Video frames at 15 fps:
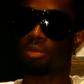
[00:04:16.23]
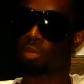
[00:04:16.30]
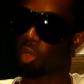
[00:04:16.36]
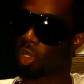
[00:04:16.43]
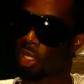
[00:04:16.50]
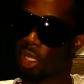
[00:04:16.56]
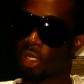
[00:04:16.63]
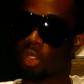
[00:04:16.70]

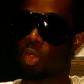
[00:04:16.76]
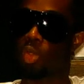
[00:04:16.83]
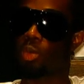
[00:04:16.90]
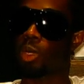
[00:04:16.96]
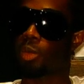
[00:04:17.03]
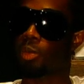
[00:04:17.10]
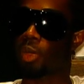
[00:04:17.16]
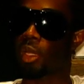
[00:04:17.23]
Protected
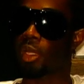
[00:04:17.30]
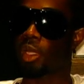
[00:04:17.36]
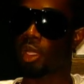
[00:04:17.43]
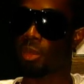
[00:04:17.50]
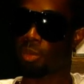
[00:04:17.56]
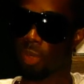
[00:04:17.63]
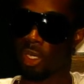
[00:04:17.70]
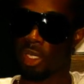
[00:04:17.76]
Woman on
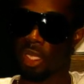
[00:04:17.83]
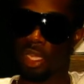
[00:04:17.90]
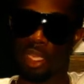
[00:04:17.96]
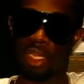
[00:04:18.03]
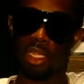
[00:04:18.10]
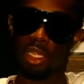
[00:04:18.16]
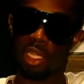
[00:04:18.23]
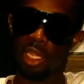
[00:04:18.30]
your
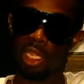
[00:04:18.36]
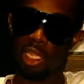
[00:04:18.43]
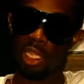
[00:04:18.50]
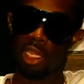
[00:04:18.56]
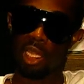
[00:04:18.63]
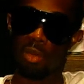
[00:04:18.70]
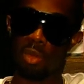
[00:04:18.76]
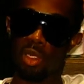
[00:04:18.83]
head, you
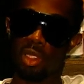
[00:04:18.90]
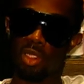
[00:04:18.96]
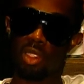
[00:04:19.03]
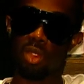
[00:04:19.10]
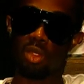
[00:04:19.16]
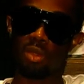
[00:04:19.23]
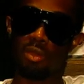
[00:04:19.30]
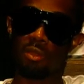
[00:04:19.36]
know what I mean, it's
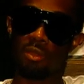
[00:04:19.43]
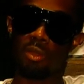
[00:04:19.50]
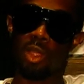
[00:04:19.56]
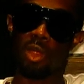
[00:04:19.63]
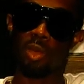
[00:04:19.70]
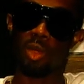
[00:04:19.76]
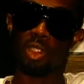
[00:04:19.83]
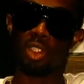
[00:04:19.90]

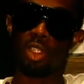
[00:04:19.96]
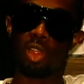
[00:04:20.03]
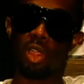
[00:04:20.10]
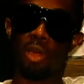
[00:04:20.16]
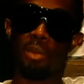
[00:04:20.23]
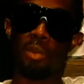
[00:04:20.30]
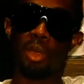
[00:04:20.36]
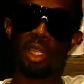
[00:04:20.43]
very much
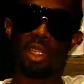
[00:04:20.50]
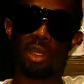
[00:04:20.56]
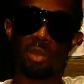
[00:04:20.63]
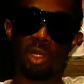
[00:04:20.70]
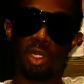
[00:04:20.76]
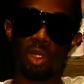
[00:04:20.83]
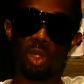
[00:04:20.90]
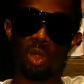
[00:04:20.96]

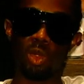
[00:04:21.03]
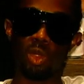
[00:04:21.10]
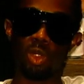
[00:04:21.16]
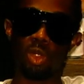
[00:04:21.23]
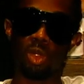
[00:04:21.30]
compatible to